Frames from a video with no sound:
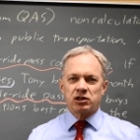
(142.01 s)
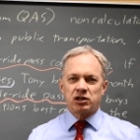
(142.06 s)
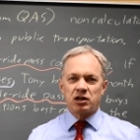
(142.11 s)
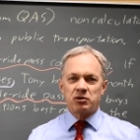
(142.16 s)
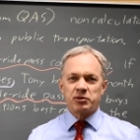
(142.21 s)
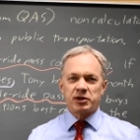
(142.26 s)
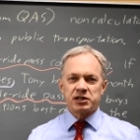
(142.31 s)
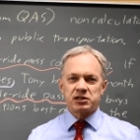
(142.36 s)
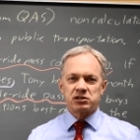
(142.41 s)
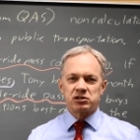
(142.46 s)

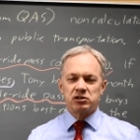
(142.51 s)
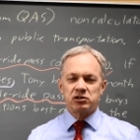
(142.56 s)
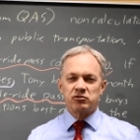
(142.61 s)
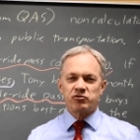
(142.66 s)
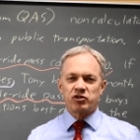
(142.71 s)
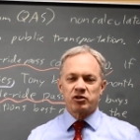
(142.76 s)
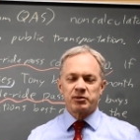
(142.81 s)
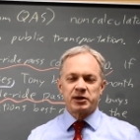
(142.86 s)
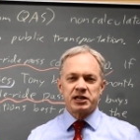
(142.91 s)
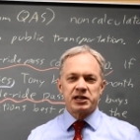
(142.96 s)
Come back soon
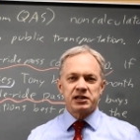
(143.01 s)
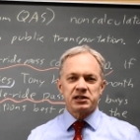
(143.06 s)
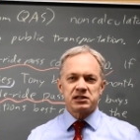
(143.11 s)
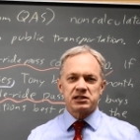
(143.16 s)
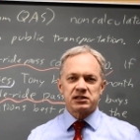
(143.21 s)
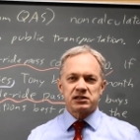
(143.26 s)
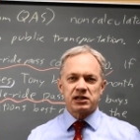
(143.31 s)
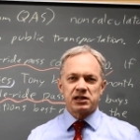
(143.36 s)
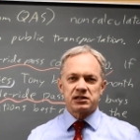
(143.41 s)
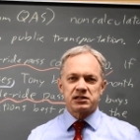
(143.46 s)
for my
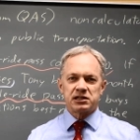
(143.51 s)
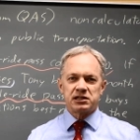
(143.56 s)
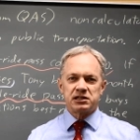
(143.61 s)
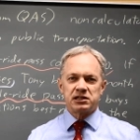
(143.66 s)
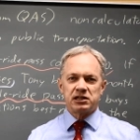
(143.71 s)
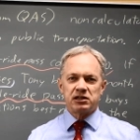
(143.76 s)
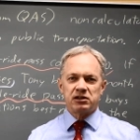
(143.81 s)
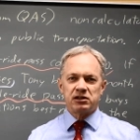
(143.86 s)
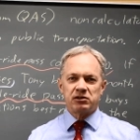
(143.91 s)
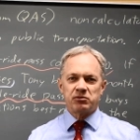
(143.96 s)
next
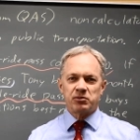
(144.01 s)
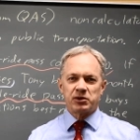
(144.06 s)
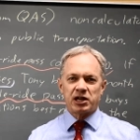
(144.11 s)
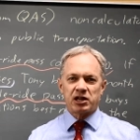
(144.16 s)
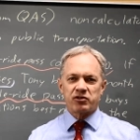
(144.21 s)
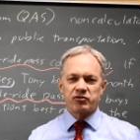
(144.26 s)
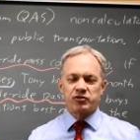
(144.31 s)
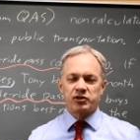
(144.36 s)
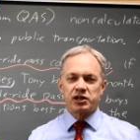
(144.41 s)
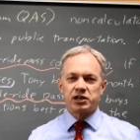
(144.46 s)
SAT
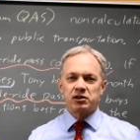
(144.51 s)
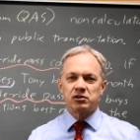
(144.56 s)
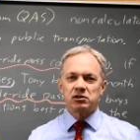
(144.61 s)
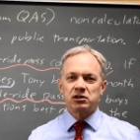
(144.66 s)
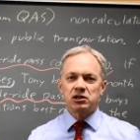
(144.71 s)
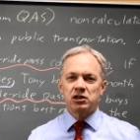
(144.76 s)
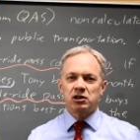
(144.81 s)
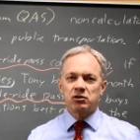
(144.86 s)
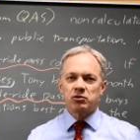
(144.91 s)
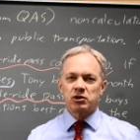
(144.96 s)
math video.
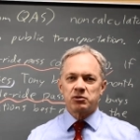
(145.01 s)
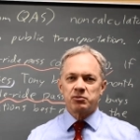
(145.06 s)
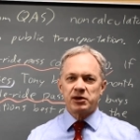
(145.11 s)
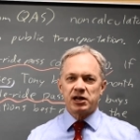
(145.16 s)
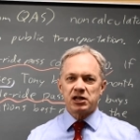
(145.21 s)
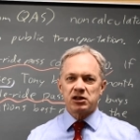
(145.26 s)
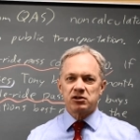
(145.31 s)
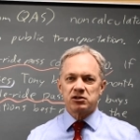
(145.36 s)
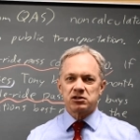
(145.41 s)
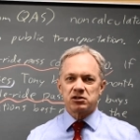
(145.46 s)
With
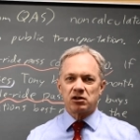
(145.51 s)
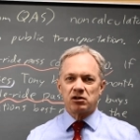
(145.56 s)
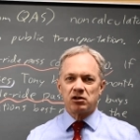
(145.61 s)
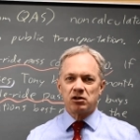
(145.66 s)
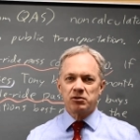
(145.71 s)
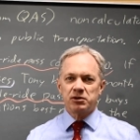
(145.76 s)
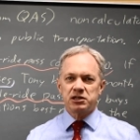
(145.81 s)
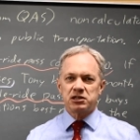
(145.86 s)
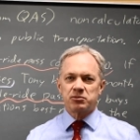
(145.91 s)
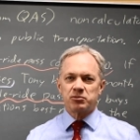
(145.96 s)
math, there's
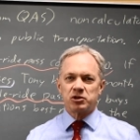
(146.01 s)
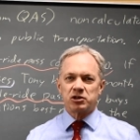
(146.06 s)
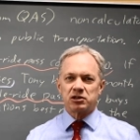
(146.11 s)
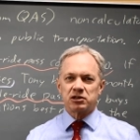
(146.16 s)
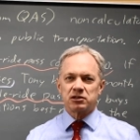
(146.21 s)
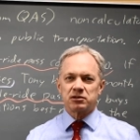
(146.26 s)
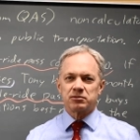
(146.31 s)
always more.